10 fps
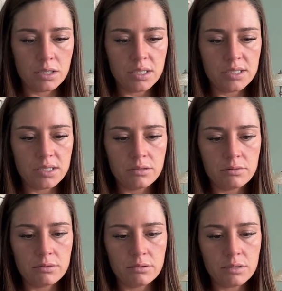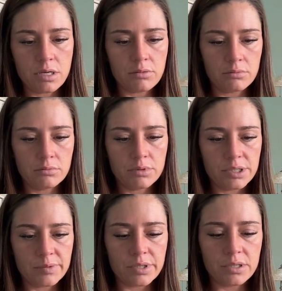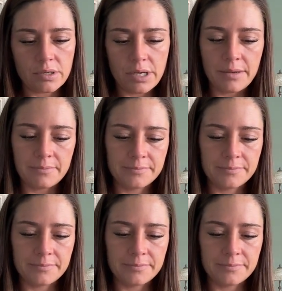These two? No, this one. Okay.